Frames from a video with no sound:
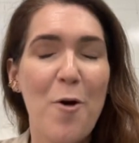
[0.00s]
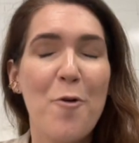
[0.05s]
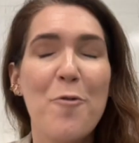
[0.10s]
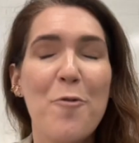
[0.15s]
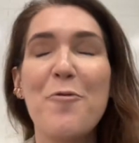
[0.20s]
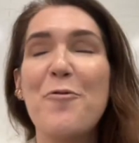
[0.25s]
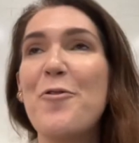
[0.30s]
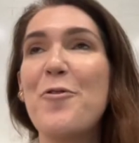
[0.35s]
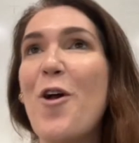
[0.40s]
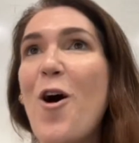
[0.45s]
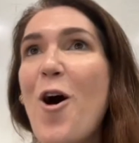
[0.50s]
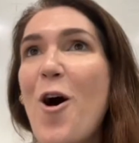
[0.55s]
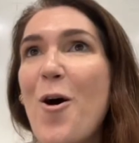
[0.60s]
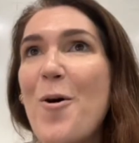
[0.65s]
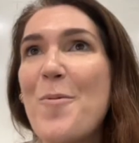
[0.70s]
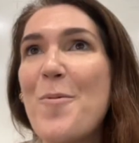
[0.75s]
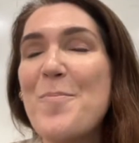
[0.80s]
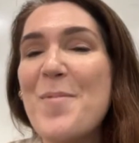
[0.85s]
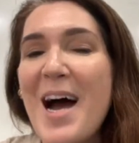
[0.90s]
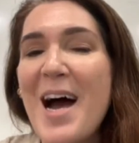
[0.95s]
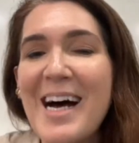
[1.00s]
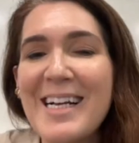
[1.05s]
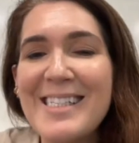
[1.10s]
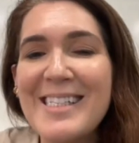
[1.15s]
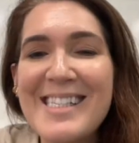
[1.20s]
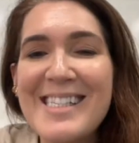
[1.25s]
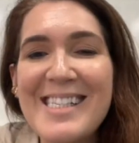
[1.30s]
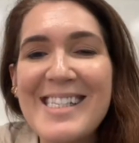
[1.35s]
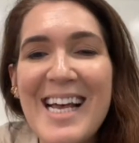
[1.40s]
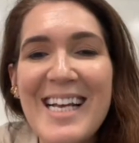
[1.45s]
From
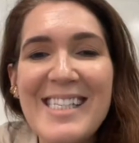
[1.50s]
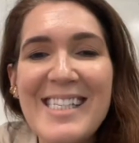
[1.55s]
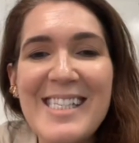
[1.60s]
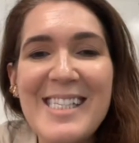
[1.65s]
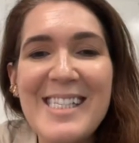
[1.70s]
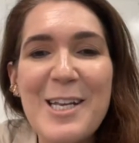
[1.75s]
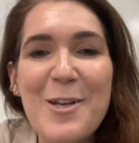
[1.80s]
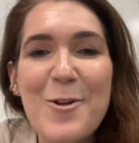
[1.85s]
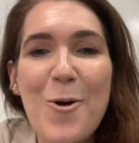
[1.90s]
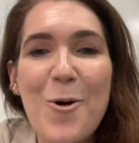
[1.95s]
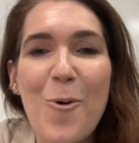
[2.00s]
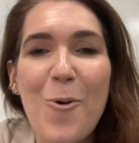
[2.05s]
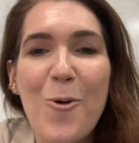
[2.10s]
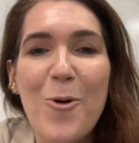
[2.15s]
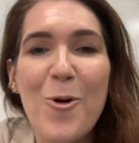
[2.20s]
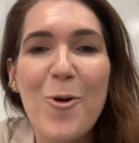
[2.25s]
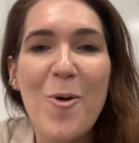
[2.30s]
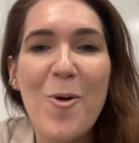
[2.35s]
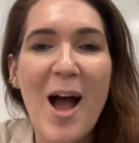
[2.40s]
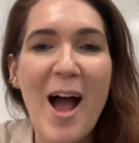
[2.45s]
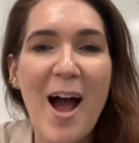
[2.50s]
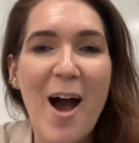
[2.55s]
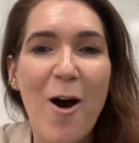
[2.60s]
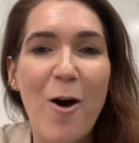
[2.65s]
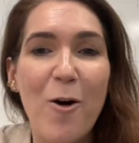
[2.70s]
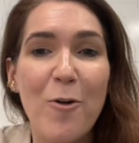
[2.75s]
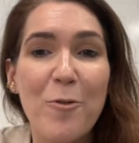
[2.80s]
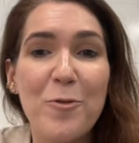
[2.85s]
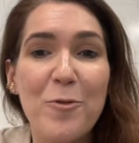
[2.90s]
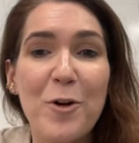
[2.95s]
assessing oral
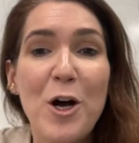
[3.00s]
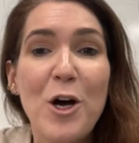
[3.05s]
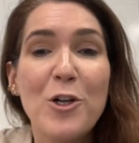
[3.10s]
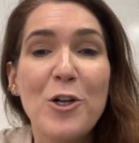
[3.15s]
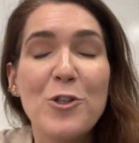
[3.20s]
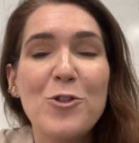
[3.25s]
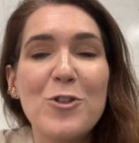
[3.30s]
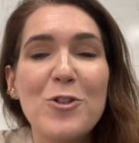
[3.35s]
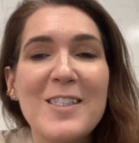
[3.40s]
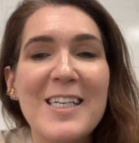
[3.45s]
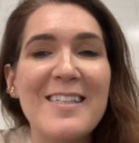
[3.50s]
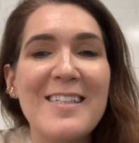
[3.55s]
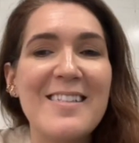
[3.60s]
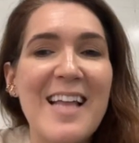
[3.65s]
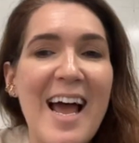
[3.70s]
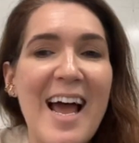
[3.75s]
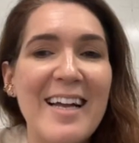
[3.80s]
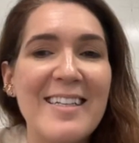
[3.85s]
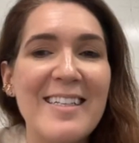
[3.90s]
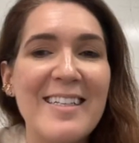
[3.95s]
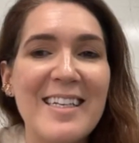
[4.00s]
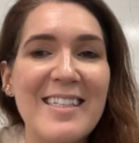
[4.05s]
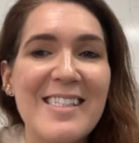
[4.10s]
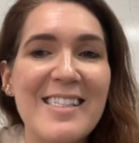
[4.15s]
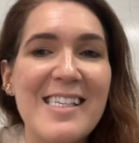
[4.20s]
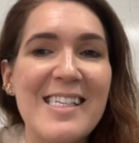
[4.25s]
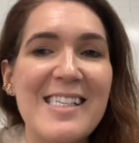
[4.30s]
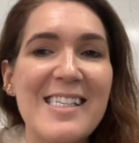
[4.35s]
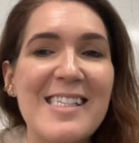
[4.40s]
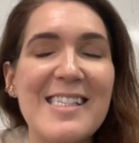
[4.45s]
health to detecting
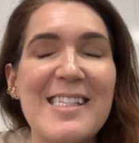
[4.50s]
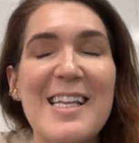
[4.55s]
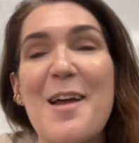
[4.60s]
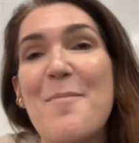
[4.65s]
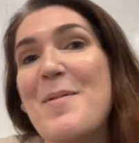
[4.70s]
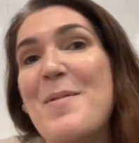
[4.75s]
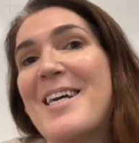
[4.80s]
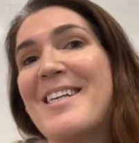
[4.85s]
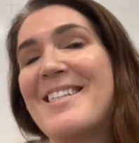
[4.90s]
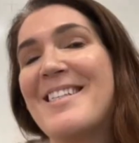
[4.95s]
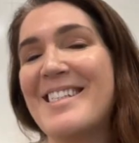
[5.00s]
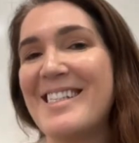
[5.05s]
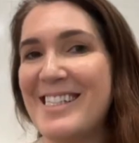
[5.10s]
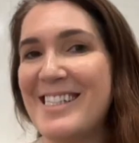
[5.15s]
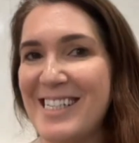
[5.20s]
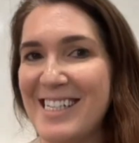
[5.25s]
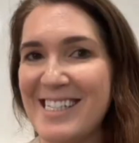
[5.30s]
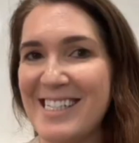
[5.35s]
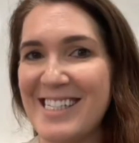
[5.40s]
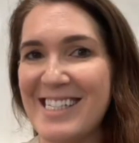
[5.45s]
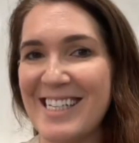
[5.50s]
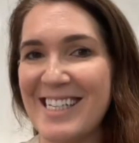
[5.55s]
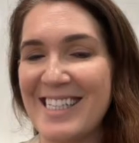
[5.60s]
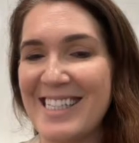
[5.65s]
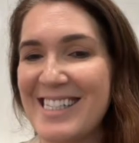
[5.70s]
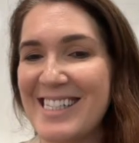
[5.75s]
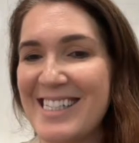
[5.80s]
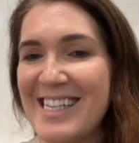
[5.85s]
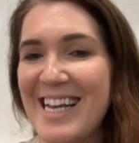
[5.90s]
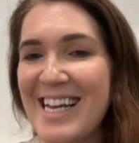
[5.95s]
systemic
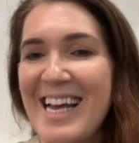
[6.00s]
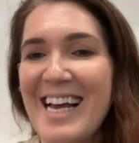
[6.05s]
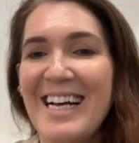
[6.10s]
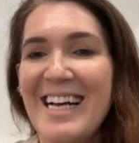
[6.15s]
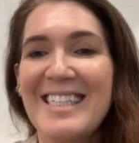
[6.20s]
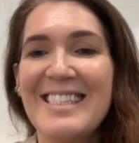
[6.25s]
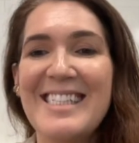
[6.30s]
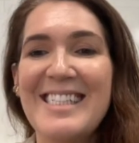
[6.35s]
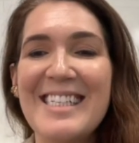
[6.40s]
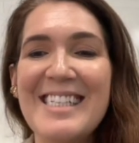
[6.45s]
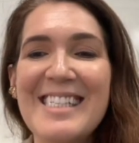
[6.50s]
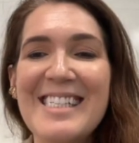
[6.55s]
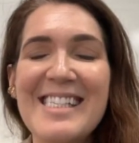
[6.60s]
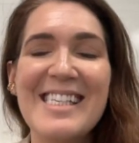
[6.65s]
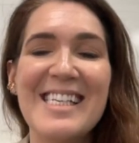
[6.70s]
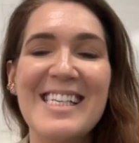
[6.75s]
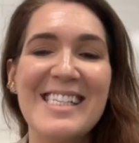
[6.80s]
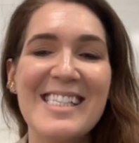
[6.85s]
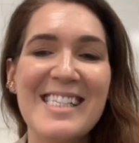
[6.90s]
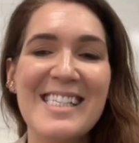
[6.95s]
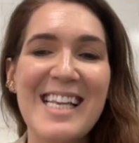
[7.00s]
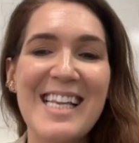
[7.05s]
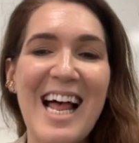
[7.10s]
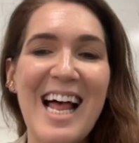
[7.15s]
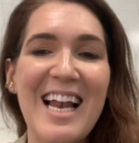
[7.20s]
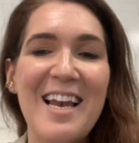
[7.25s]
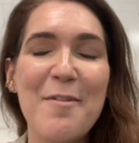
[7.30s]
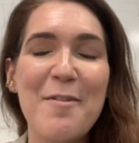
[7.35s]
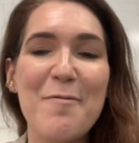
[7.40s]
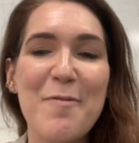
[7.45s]
diseases, these
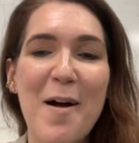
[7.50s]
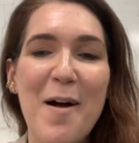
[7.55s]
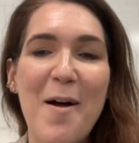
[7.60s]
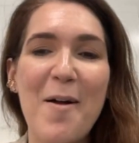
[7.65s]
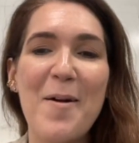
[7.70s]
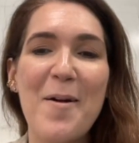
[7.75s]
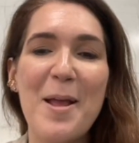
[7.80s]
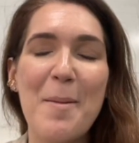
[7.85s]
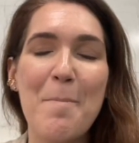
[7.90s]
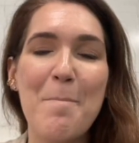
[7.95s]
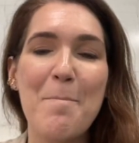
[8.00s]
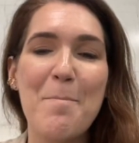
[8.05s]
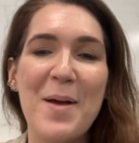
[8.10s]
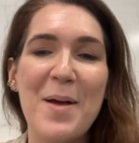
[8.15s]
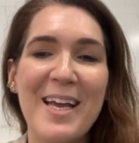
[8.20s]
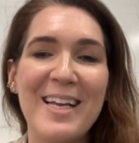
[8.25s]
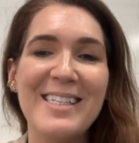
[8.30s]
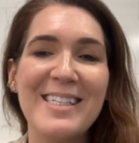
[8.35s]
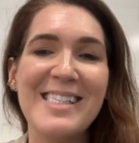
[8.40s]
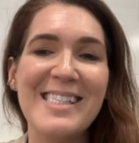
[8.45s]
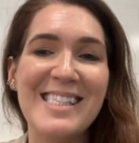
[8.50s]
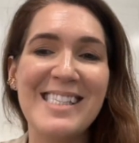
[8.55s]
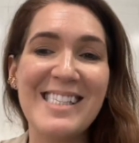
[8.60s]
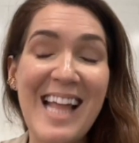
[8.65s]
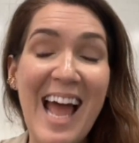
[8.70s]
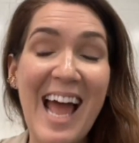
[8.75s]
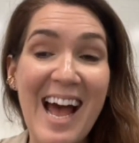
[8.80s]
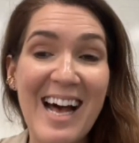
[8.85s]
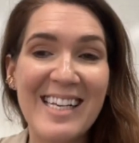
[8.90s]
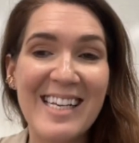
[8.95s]
salivary based
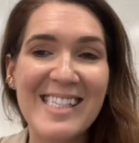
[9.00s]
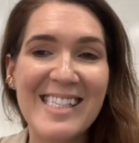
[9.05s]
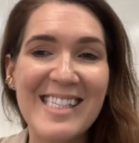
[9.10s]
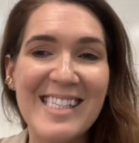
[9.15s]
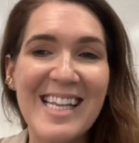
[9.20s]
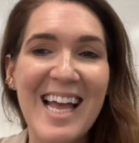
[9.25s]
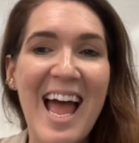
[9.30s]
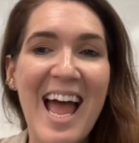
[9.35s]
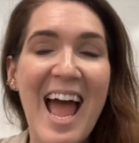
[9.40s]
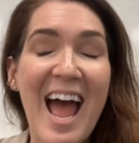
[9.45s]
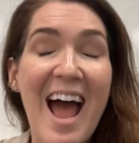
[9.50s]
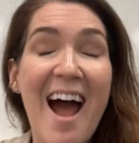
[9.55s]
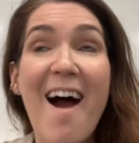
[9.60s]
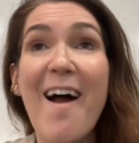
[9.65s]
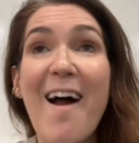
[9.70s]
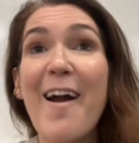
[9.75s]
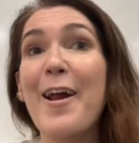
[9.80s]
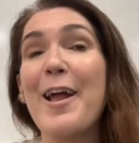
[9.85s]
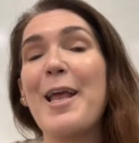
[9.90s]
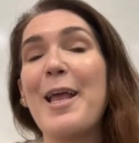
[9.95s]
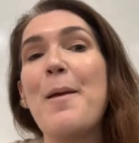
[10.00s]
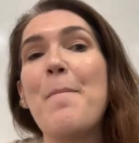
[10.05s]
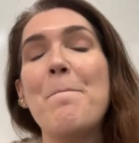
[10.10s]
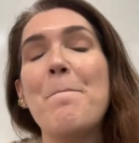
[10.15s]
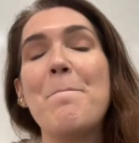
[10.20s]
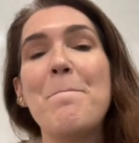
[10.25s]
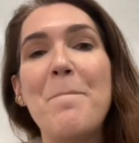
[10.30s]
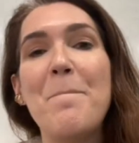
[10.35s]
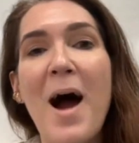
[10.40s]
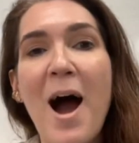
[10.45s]
tests are
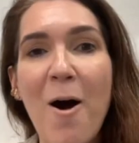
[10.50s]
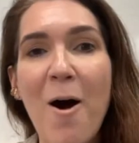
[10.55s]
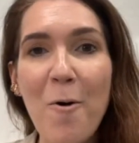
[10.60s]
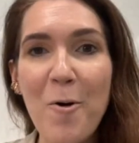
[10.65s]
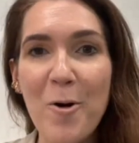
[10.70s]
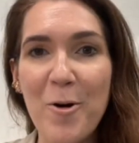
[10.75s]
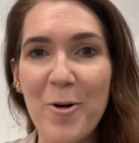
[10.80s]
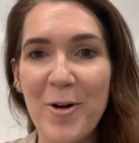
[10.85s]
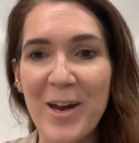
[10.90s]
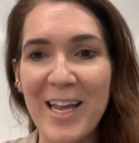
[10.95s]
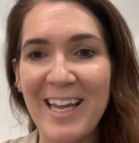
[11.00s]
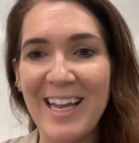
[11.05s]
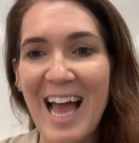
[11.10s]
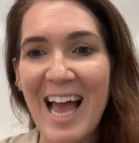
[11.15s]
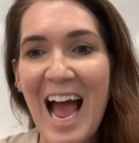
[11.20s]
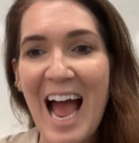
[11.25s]
empowering